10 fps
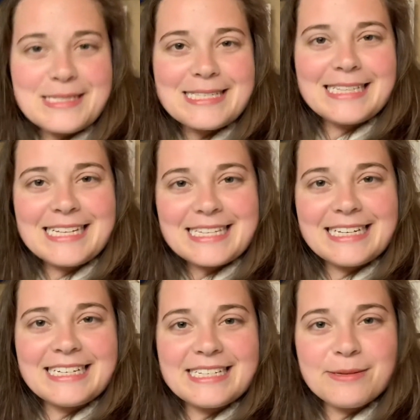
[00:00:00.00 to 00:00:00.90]
Let's get
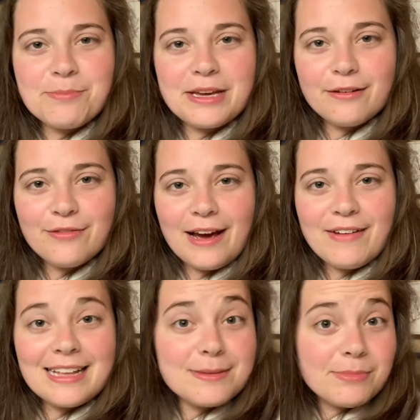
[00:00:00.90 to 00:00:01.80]
into some beef. I've
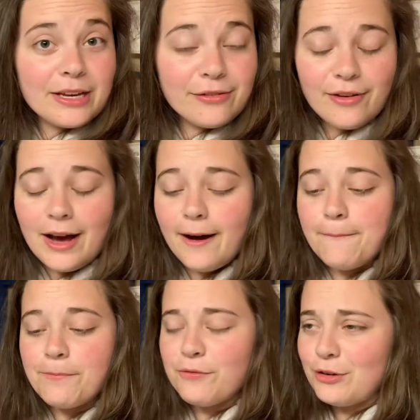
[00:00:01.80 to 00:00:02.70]
got some beef.
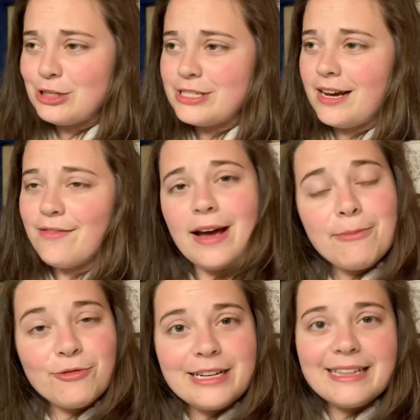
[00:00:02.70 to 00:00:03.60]
First off,
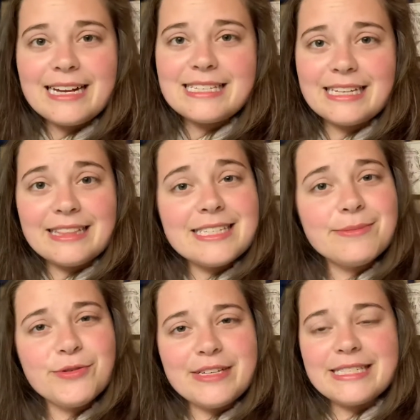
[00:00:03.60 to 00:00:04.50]
I'm realizing this
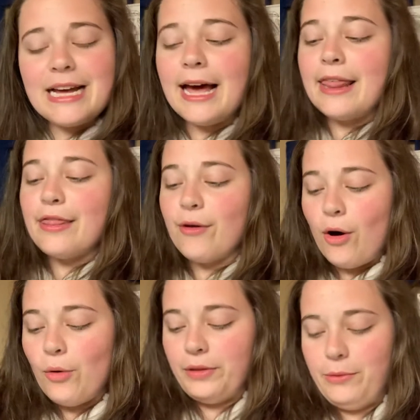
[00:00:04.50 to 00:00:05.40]
movie is not the
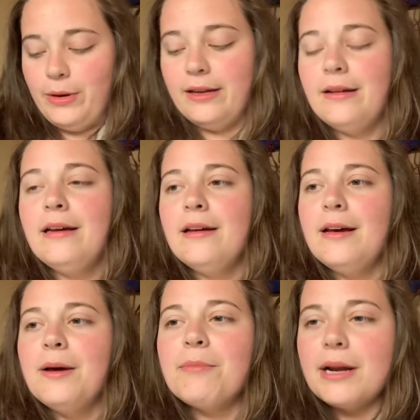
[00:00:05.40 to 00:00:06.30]
only one,
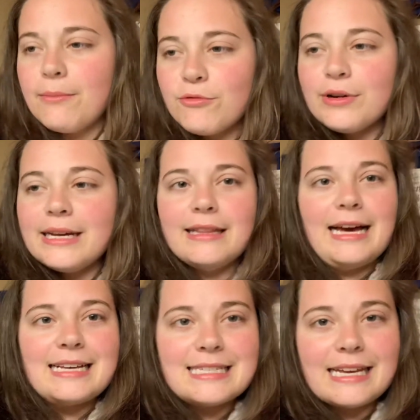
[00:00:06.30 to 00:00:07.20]
but I'm
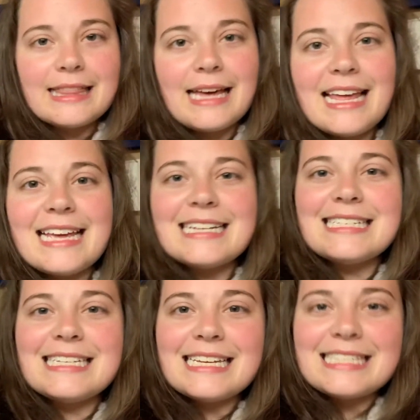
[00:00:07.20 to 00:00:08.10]
realizing that in
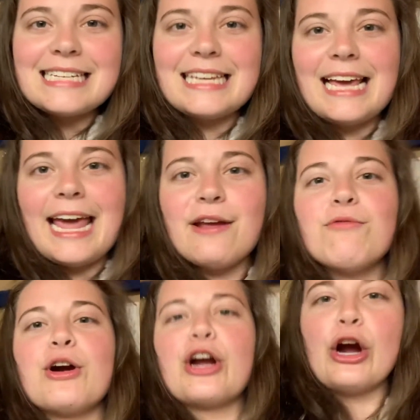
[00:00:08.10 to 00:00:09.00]
Disney, a
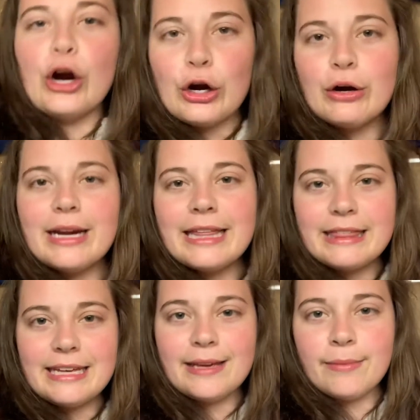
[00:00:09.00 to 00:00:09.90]
recurring
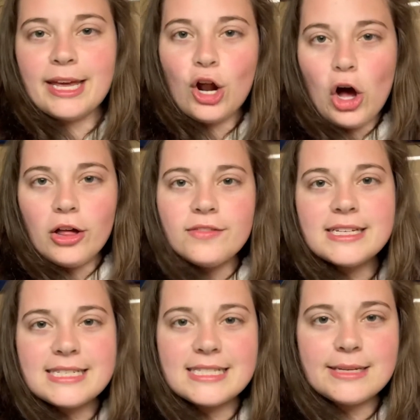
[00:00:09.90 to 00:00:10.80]
theme in all of
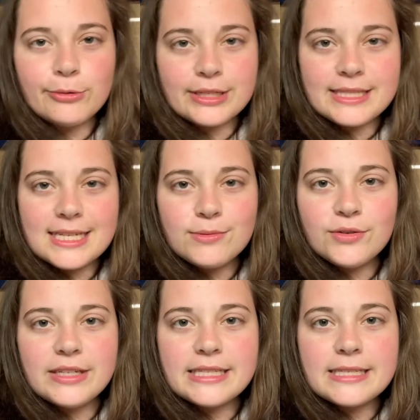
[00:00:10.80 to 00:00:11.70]
these Disney princess
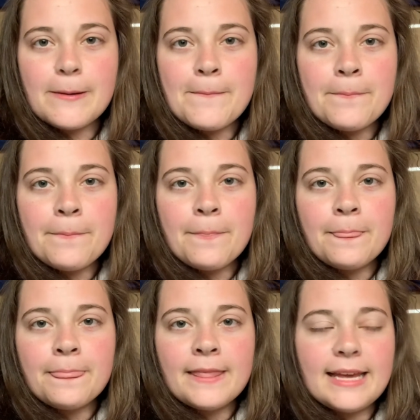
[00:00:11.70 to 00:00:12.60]
movies
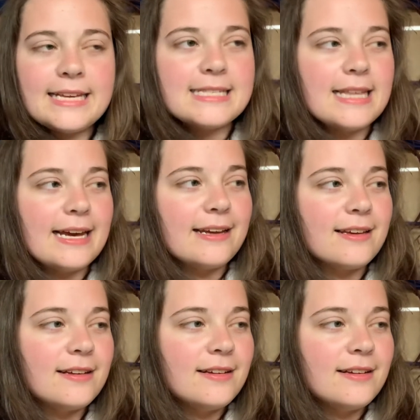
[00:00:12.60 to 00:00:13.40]
is like